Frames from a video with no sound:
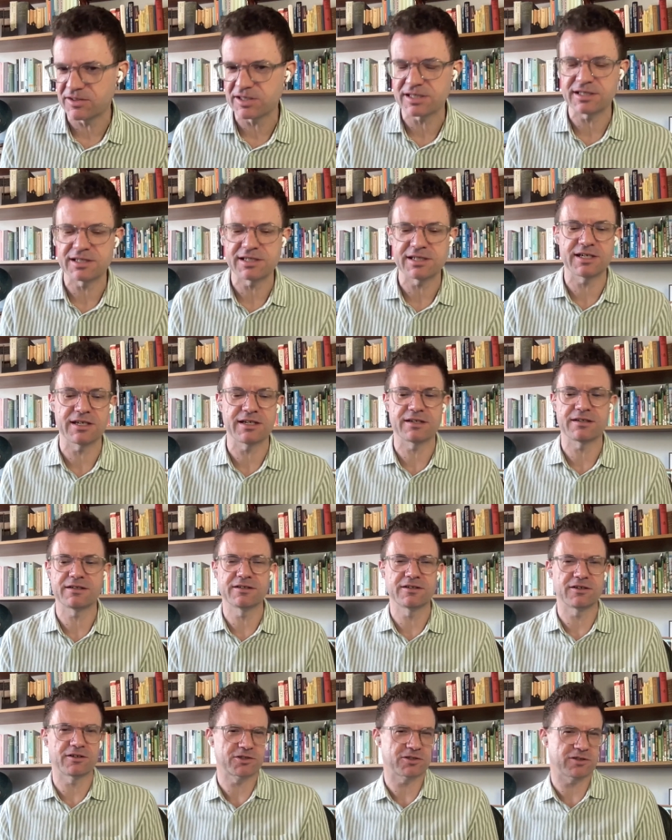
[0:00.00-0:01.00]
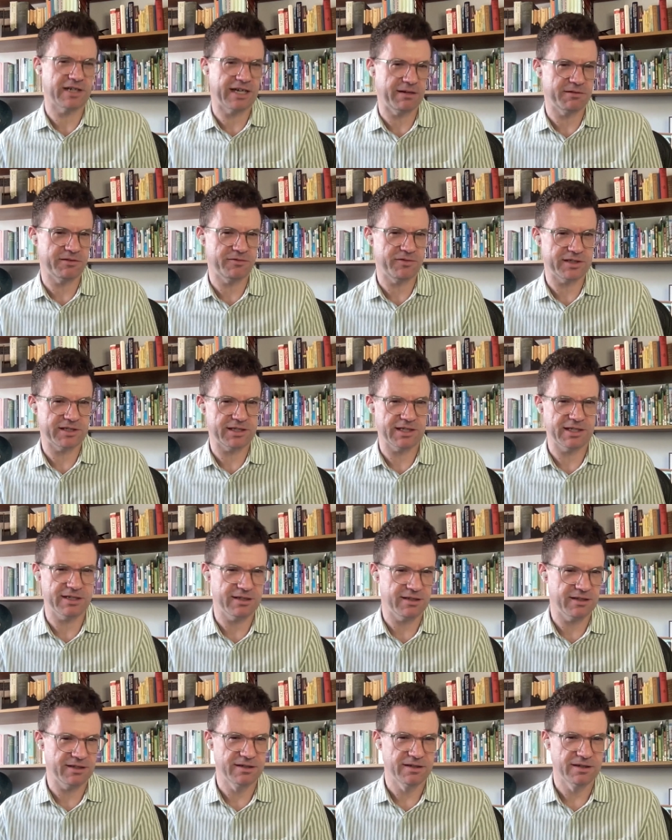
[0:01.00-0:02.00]
isn't it? I'm not sure how we'd fit it
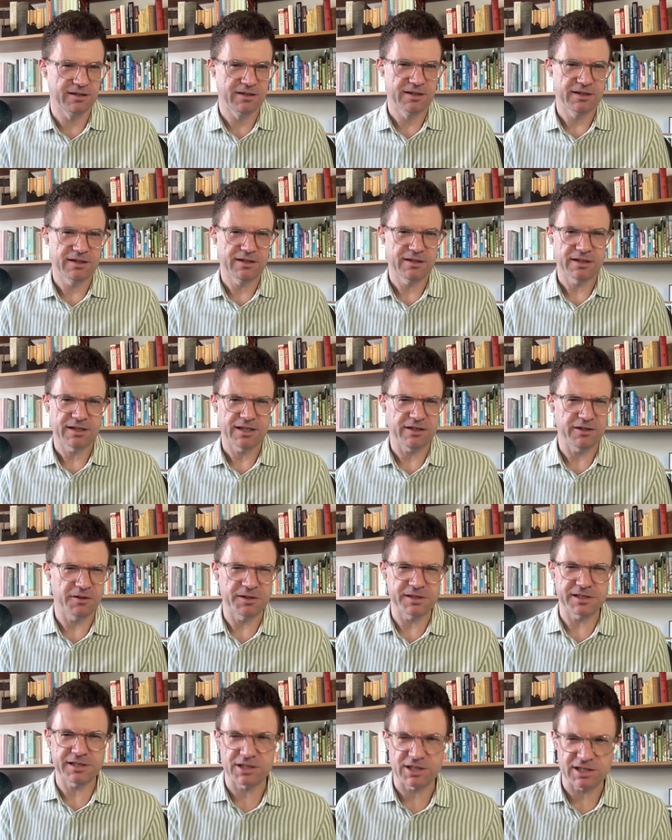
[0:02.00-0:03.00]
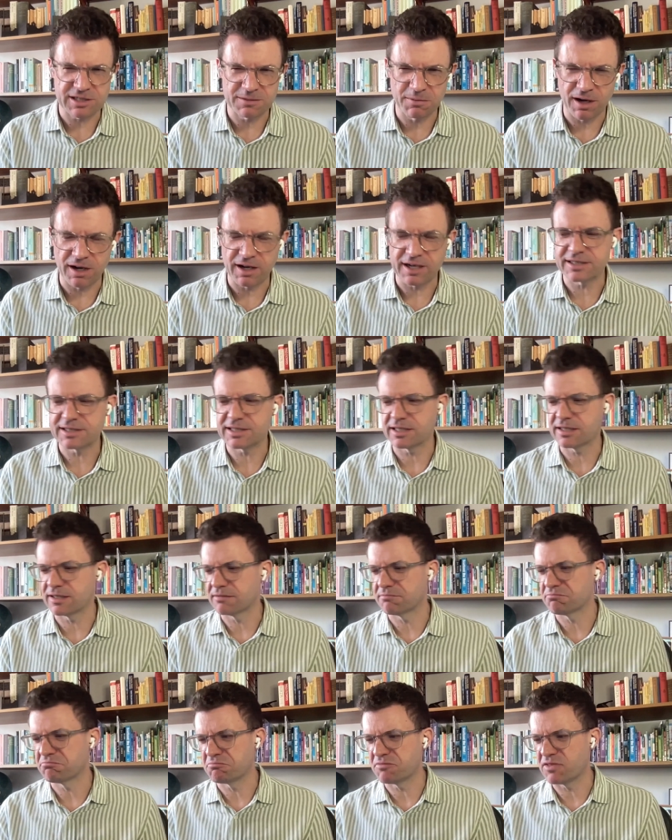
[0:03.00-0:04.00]
in. Is it just a
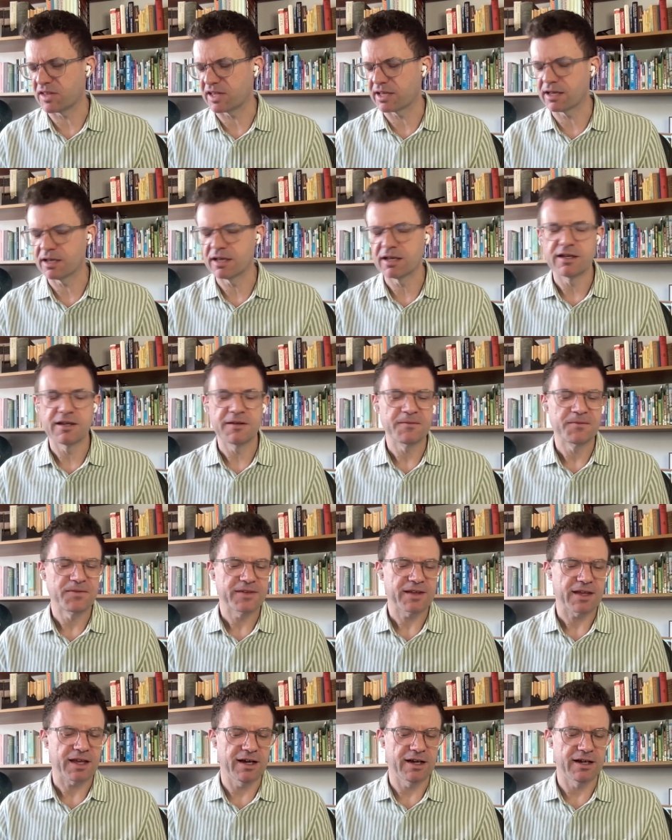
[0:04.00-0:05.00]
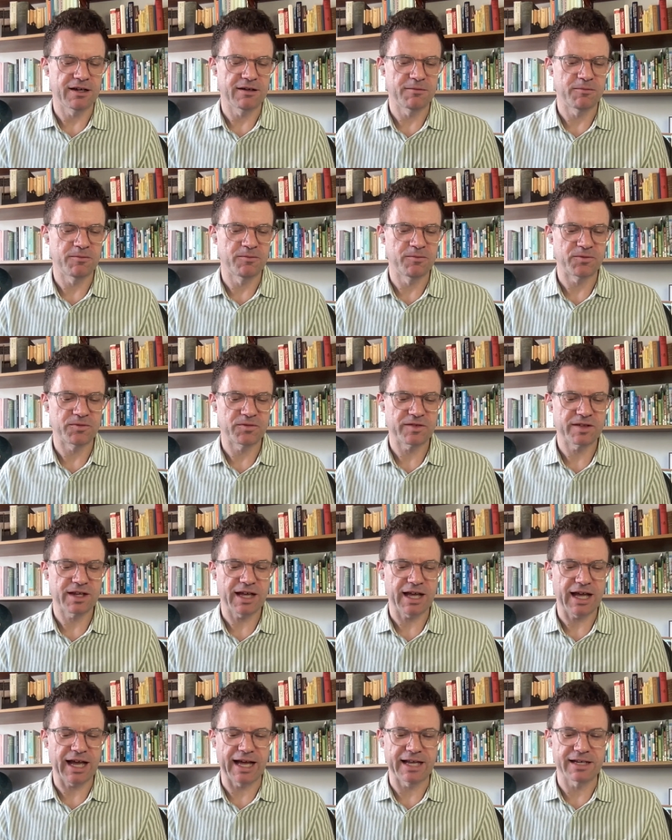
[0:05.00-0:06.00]
marketing thing? And
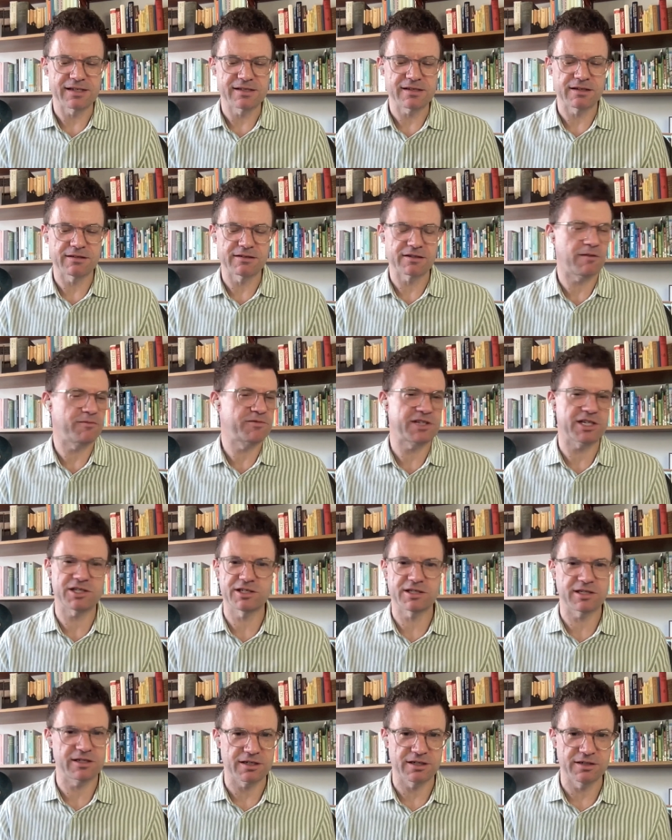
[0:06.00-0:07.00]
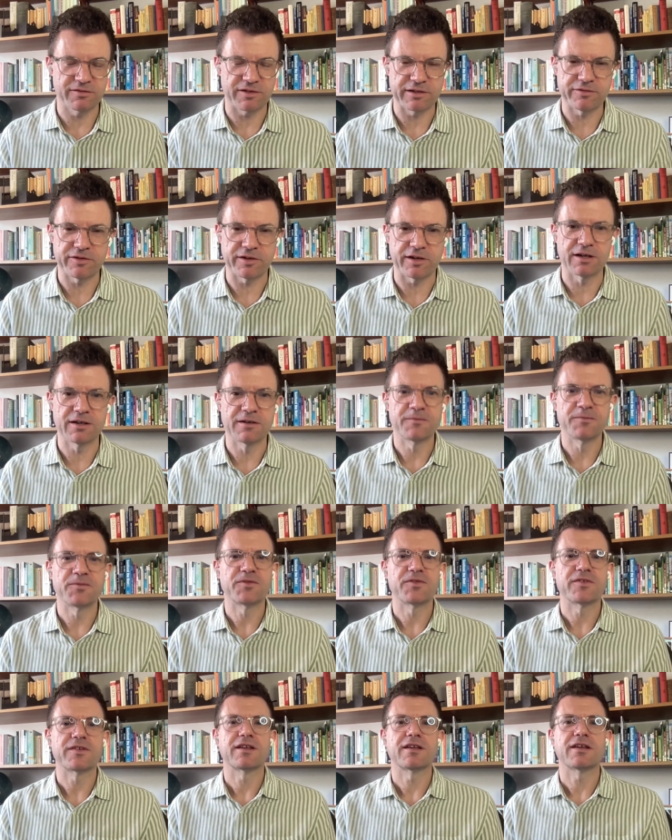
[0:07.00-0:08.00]
so the conversations didn't go very far.
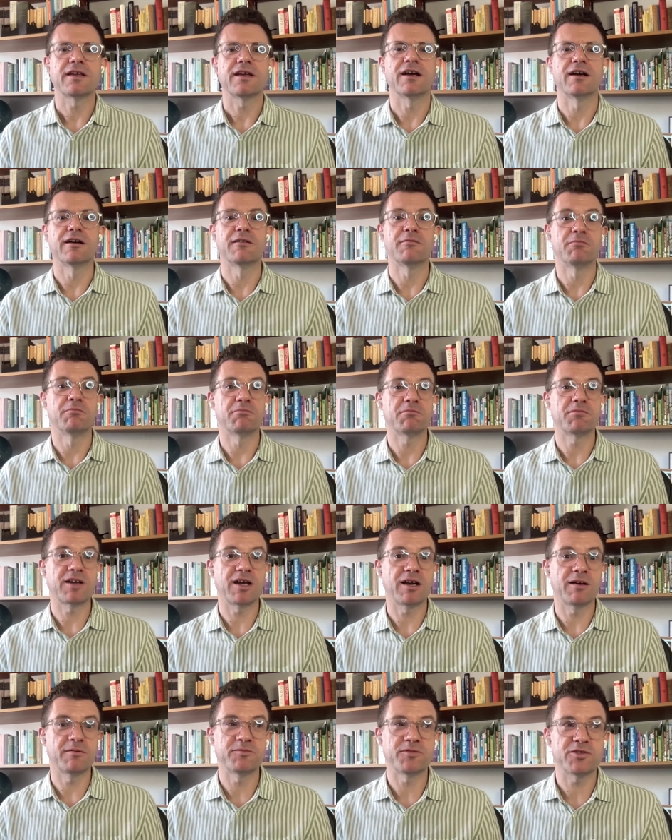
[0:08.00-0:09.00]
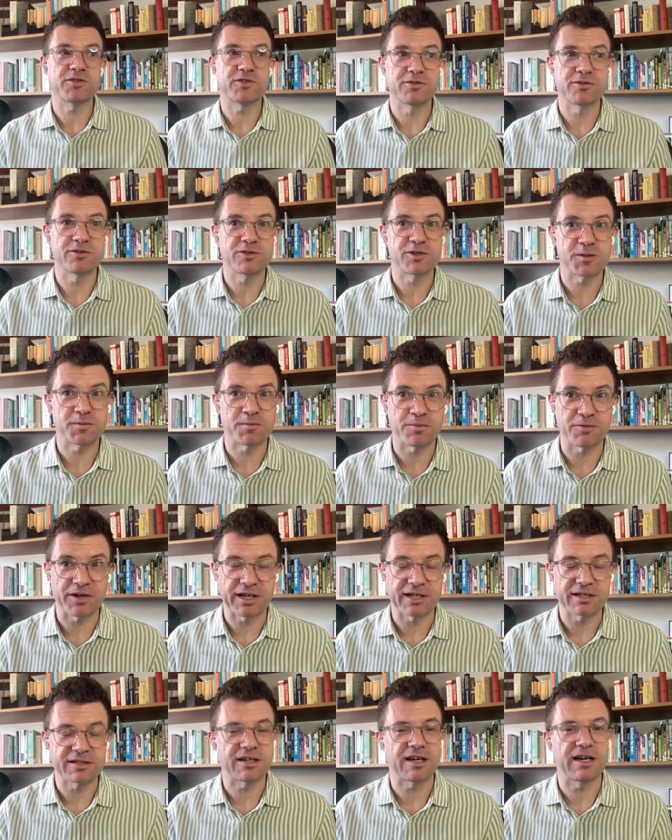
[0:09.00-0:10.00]
Come to
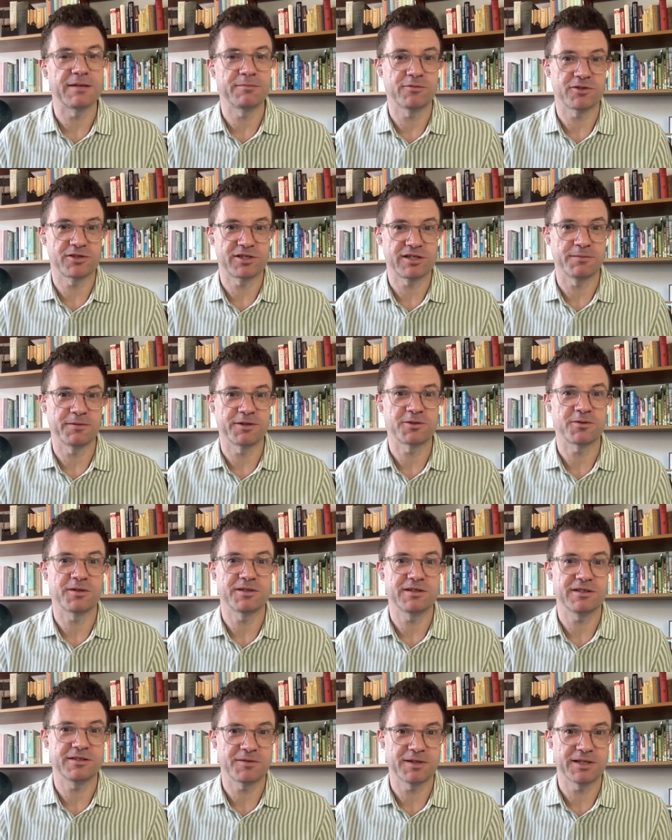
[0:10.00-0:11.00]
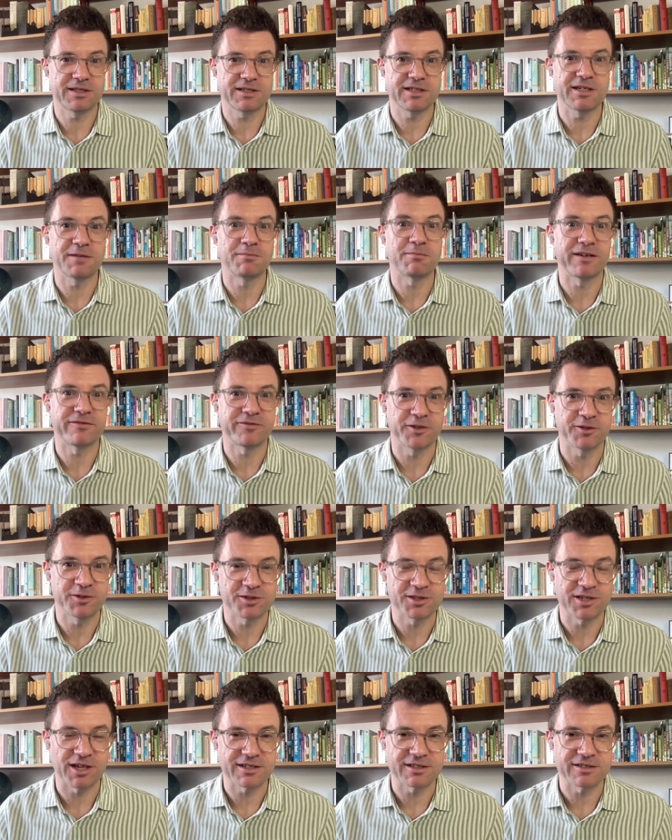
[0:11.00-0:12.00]
springtime or summer 2020, and my phone
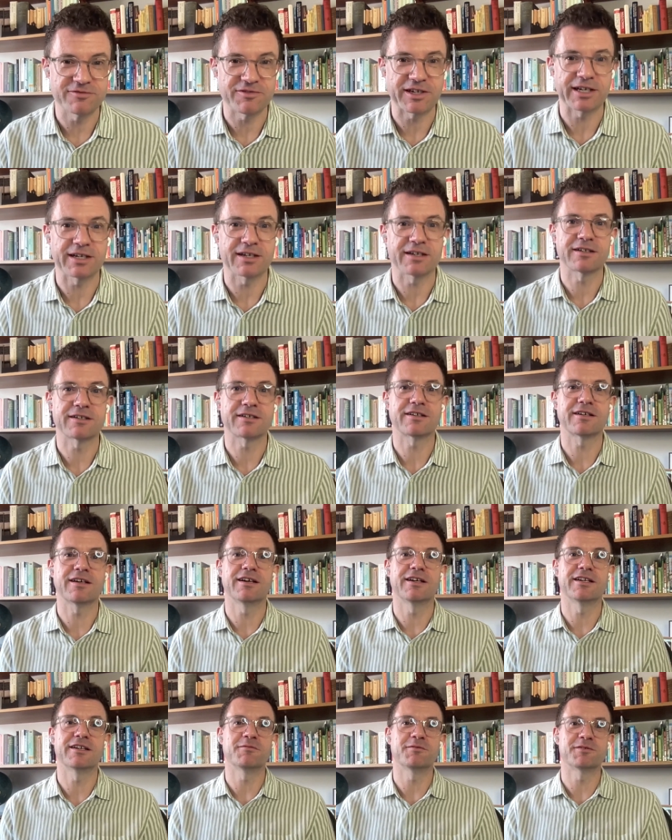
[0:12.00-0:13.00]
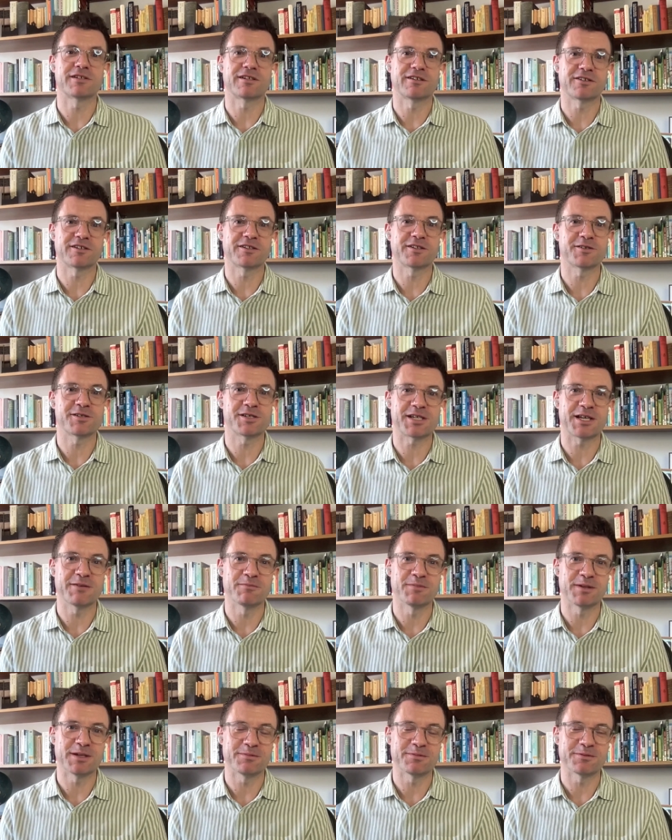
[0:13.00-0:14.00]
started ringing, and it was a lot of those same
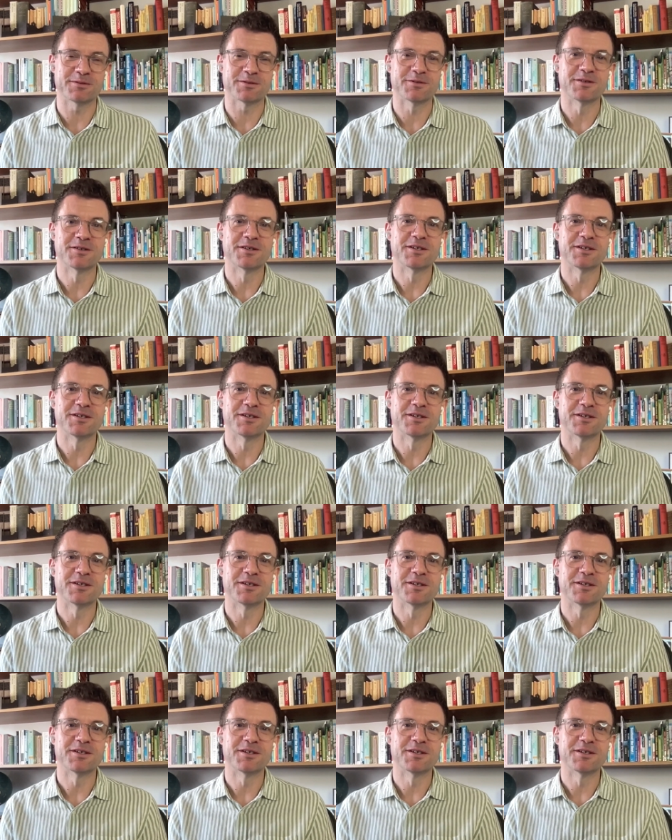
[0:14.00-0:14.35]
people